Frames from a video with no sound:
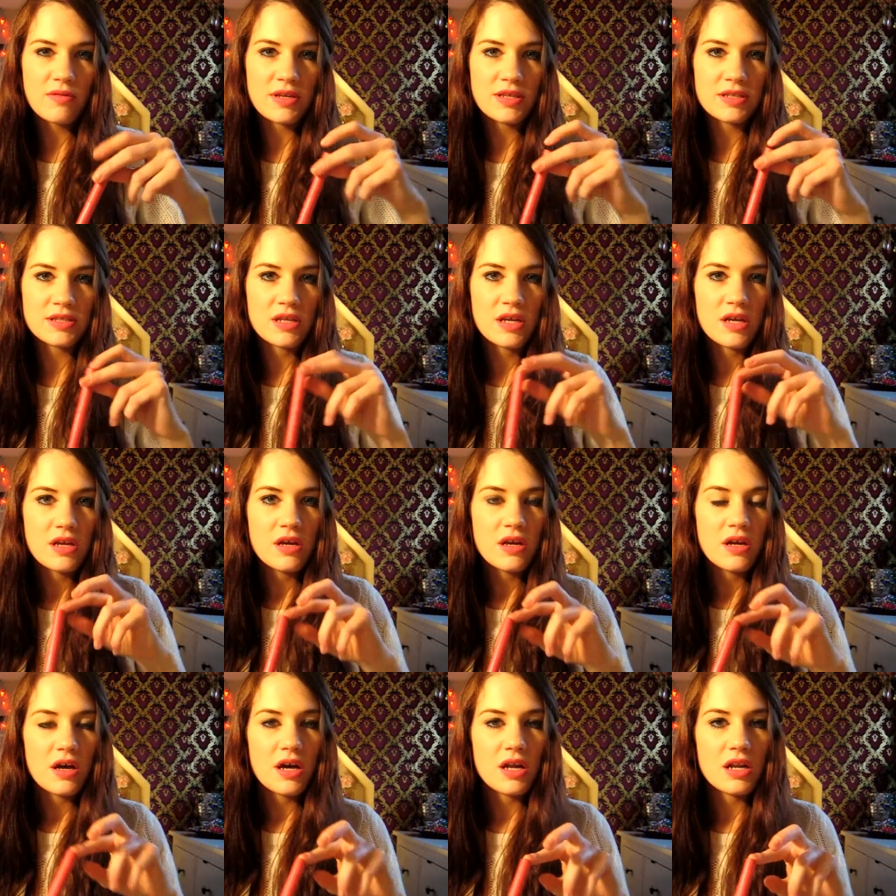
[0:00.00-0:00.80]
There's
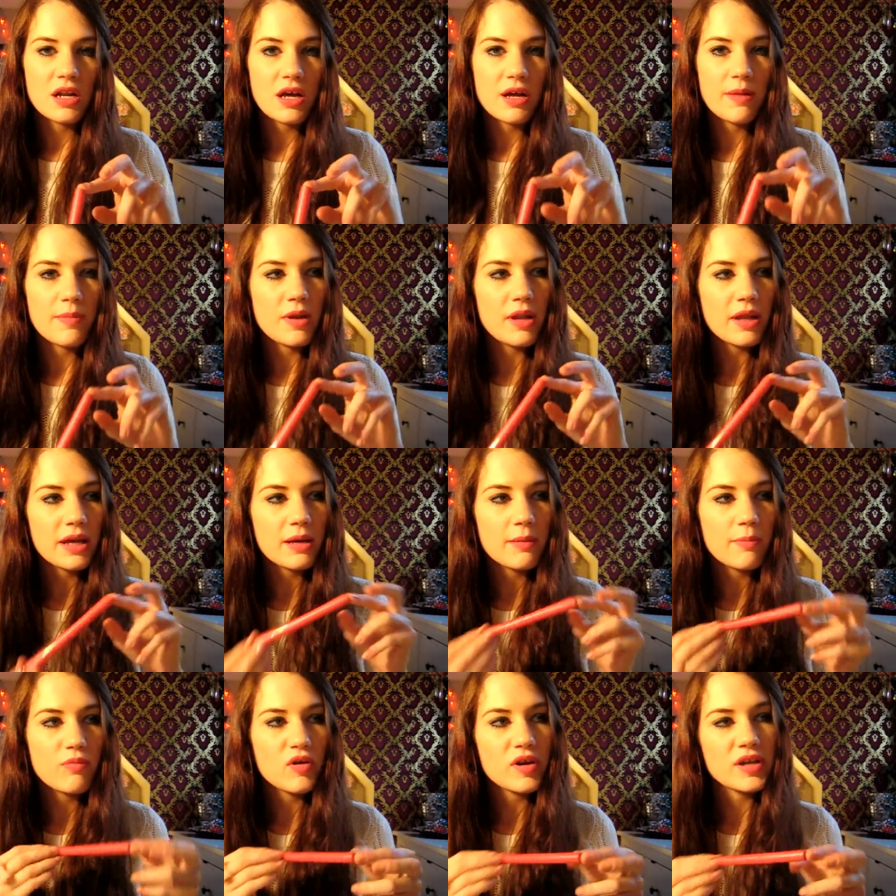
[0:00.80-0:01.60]
an, a,
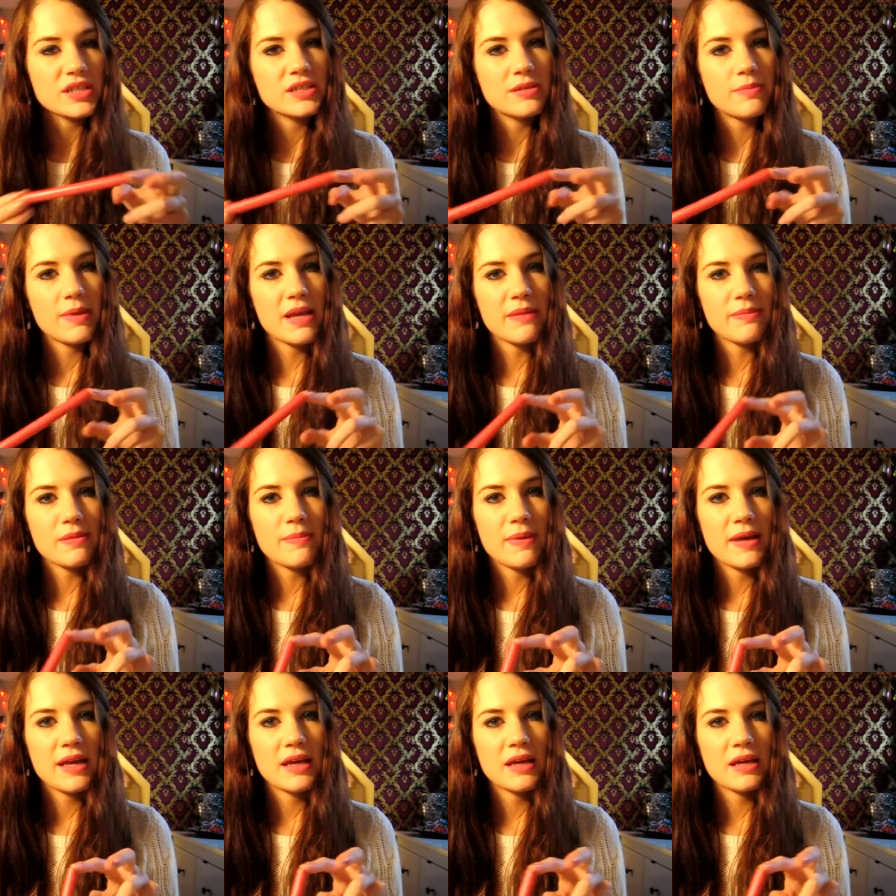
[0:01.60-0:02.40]
like a brighter baby
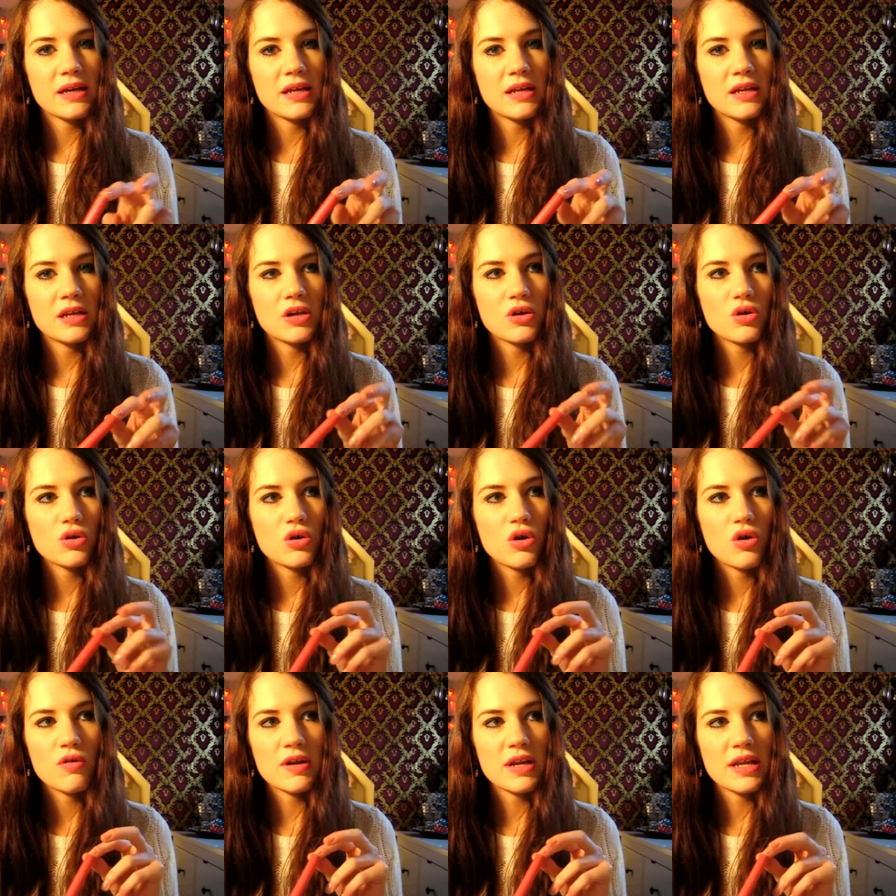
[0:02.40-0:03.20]
pink and a
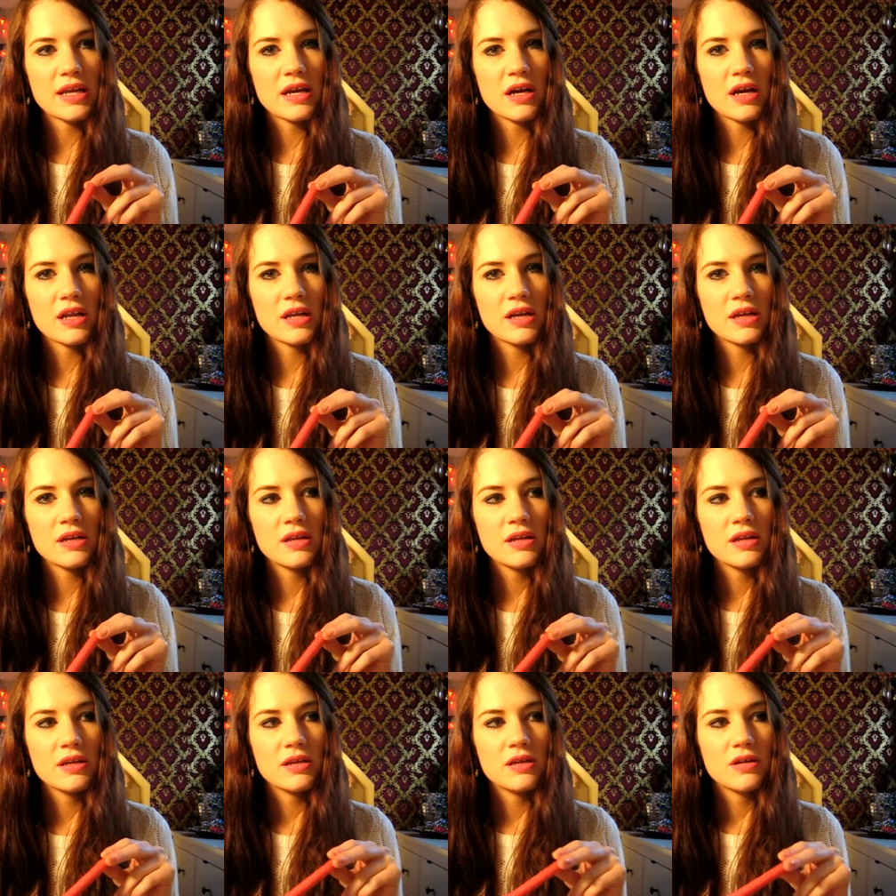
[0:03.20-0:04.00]
corally colour
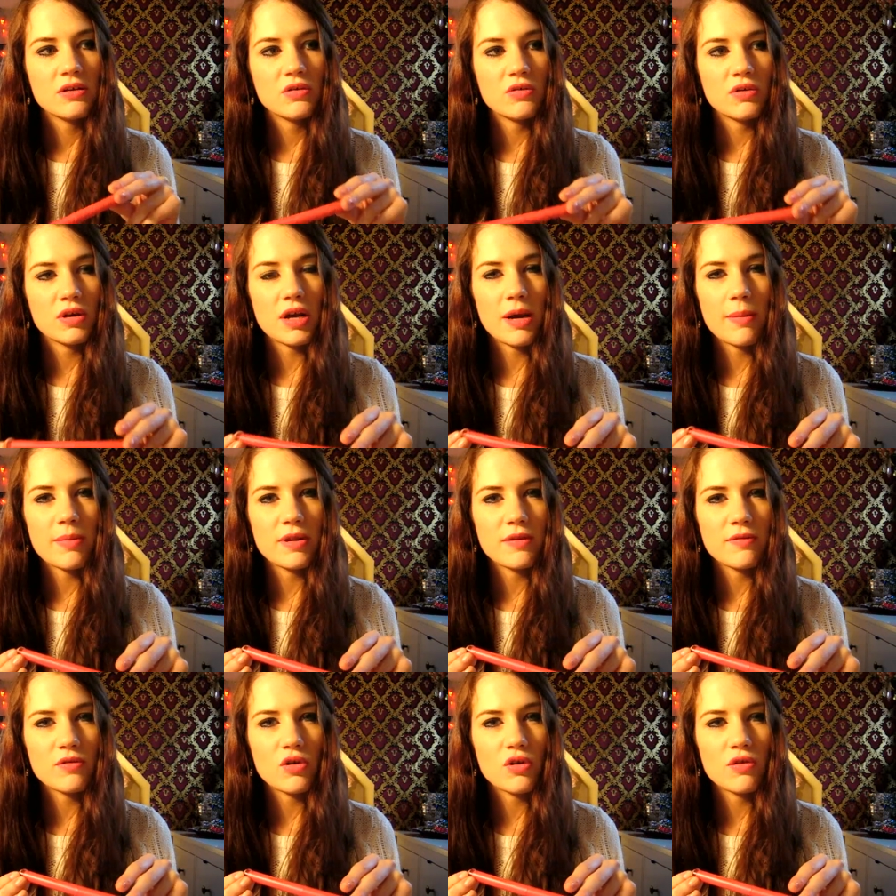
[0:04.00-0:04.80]
or a
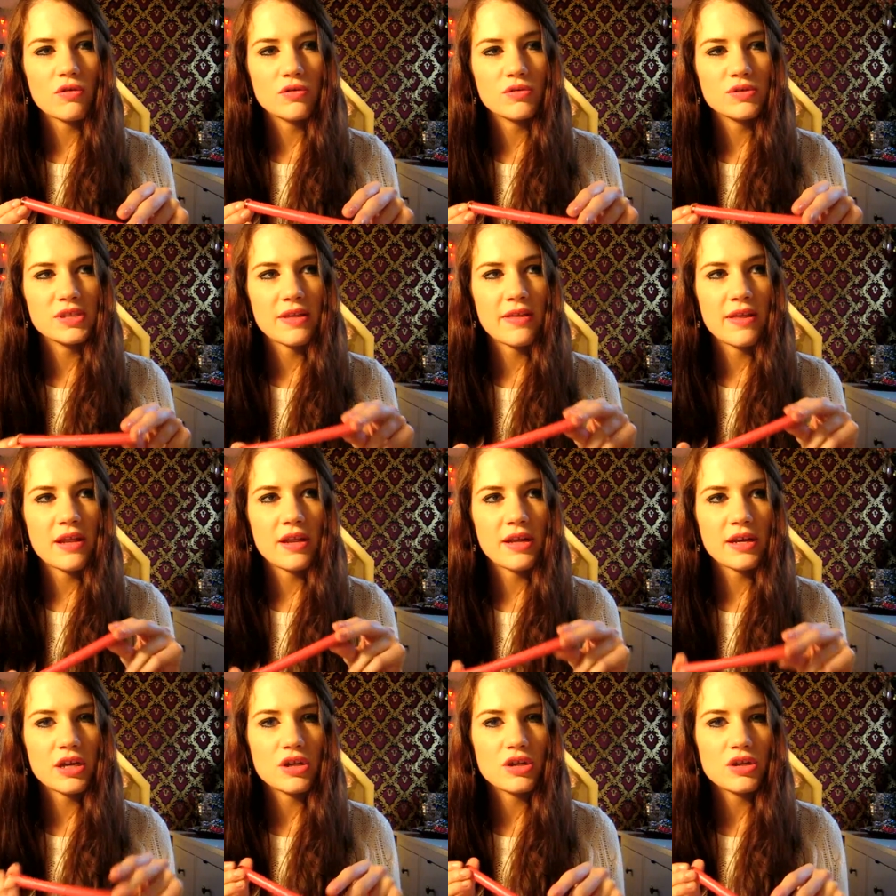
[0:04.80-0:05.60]
couple of corals and then
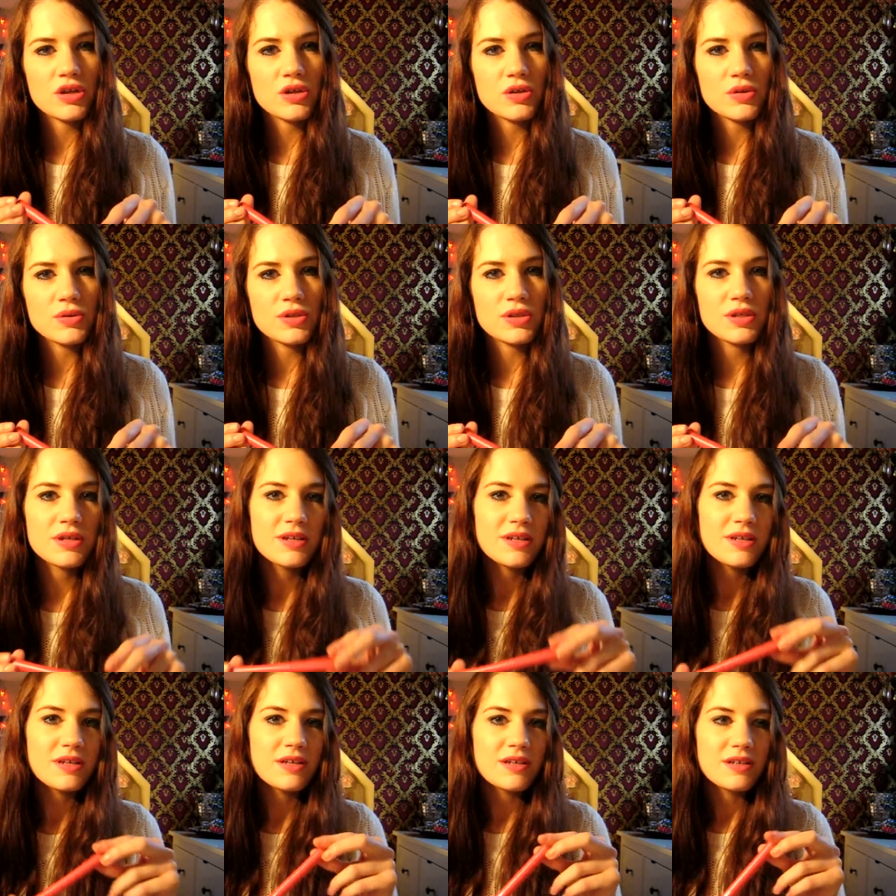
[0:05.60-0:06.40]
like a nude.
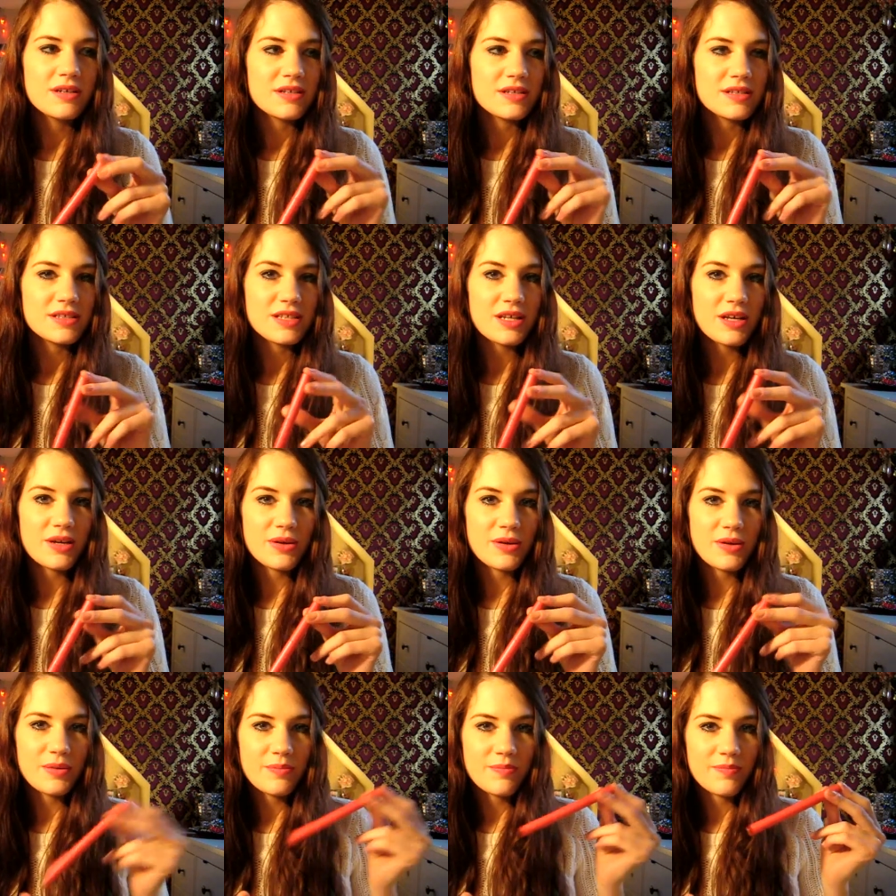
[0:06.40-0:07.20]

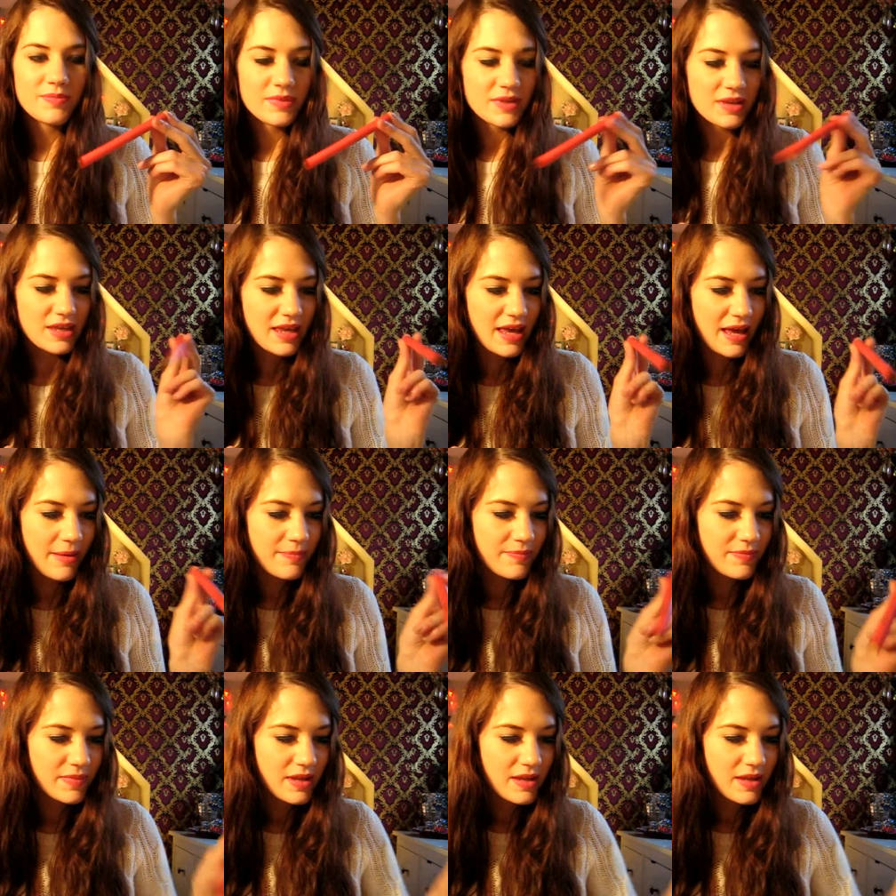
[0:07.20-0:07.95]
So yeah.